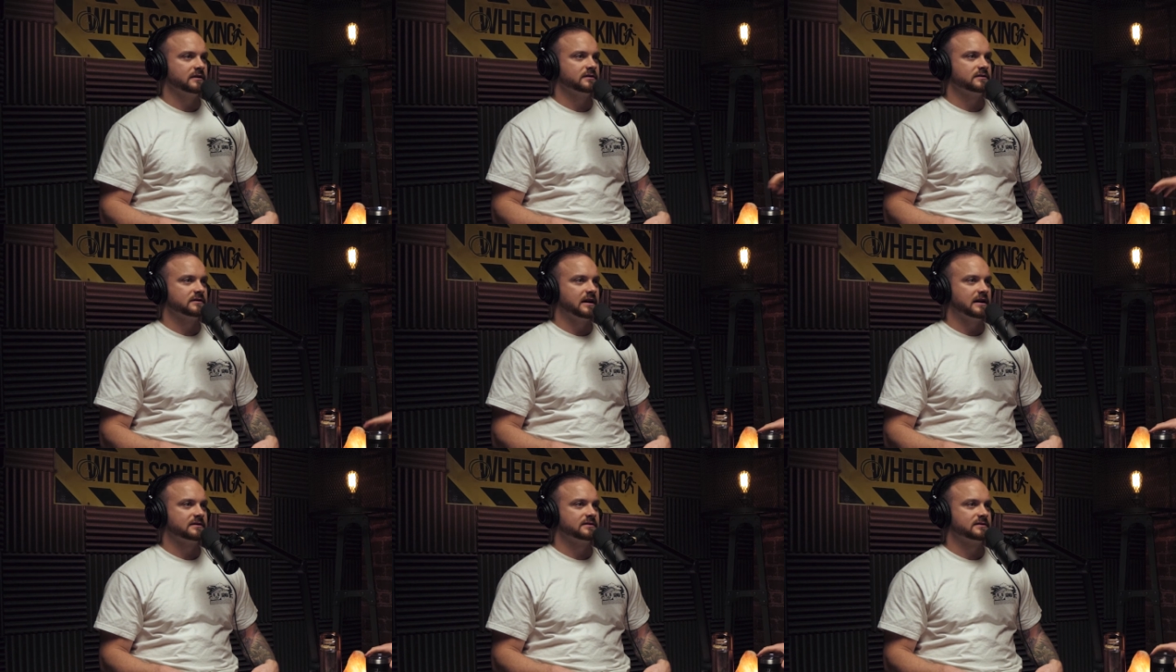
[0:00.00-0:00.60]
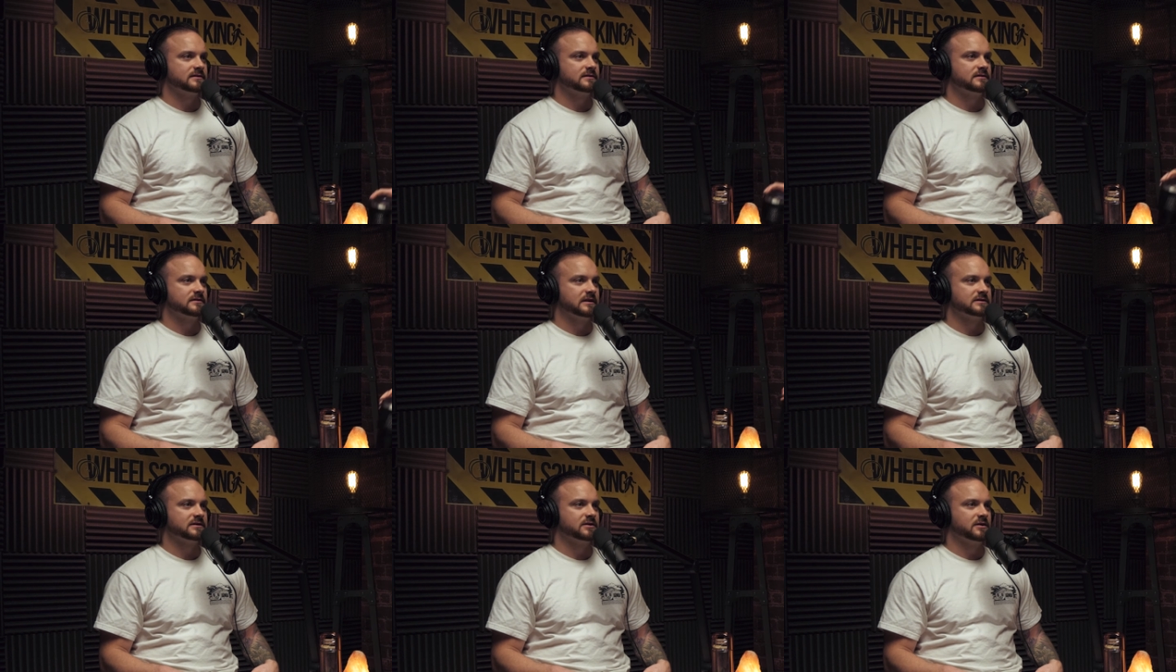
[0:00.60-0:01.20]
that's
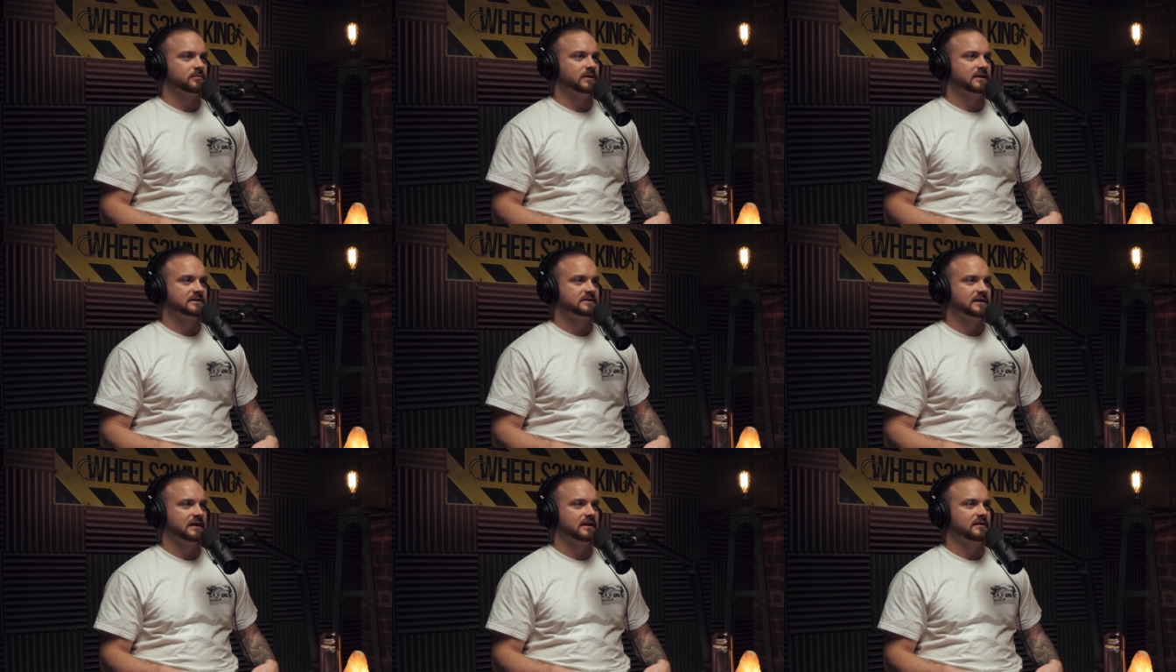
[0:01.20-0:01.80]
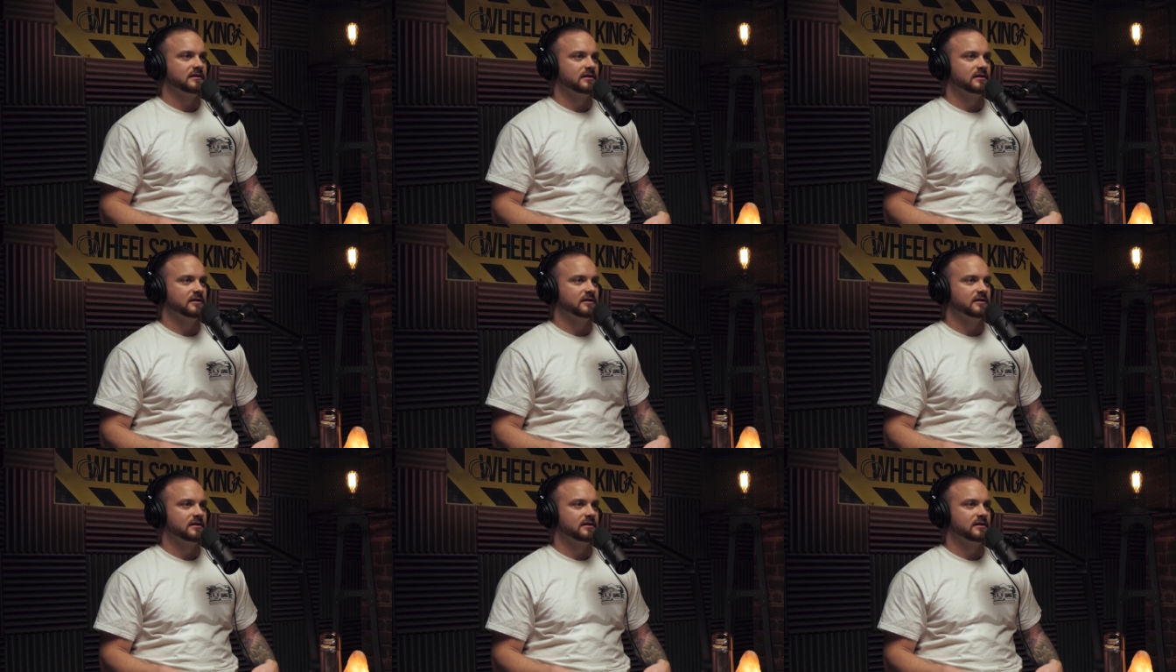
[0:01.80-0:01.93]
a good place to end.